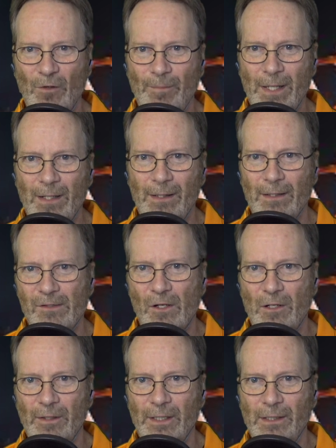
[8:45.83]
Bennett has
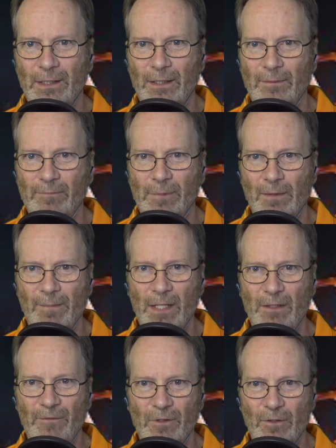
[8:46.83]
already um,
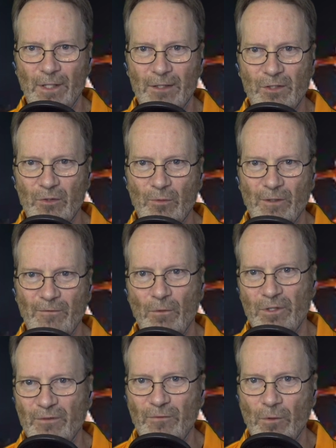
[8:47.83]
committed for 2024
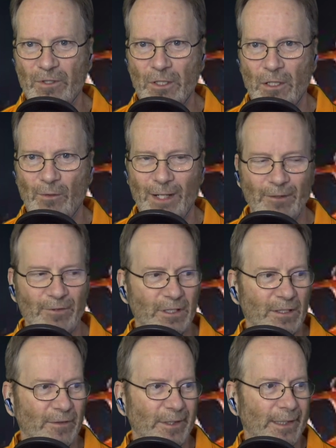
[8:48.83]
as a four-star wide
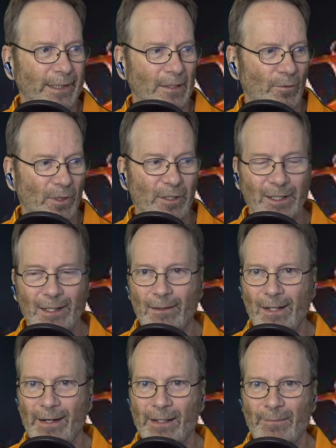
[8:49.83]
receiver. We're going to get a
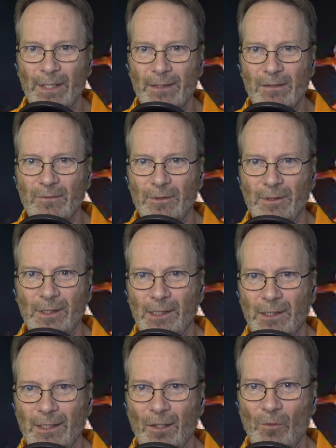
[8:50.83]
lot of commits.
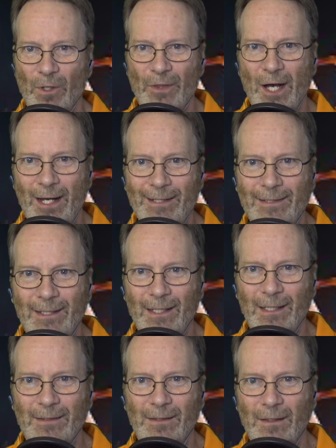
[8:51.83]
You know, we're the hot
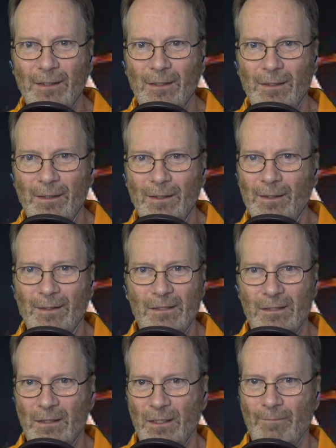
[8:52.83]
ticket.
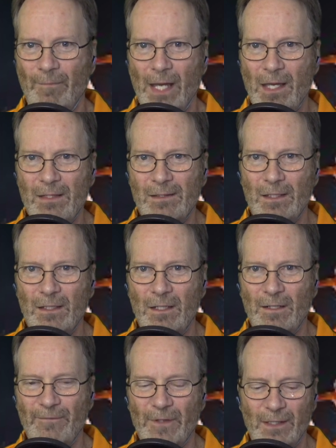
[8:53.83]
It's an amazing
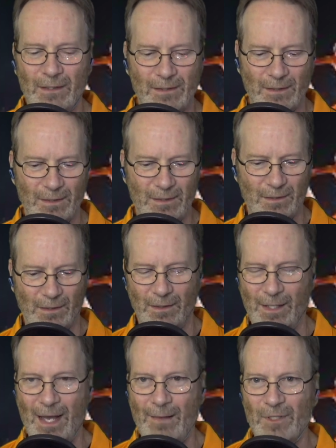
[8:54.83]
offense. It's
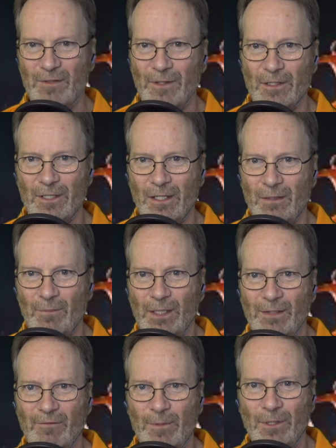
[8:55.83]
the atmosphere is
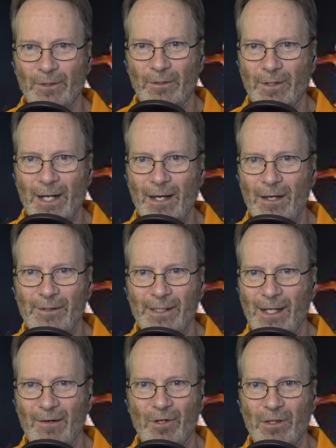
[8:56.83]
unbelievable. The crowd,
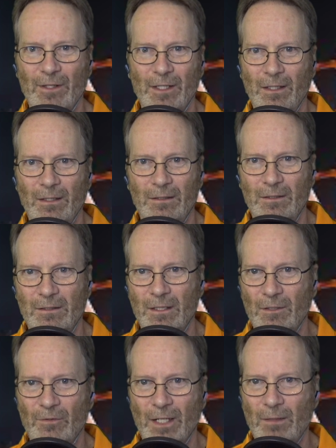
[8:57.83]
everything is just
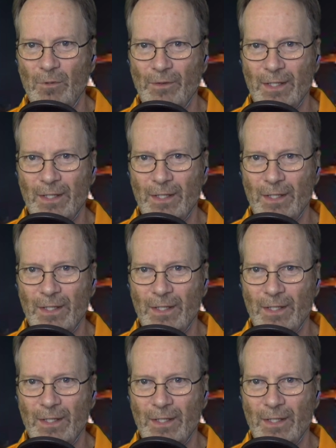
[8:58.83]
incredible.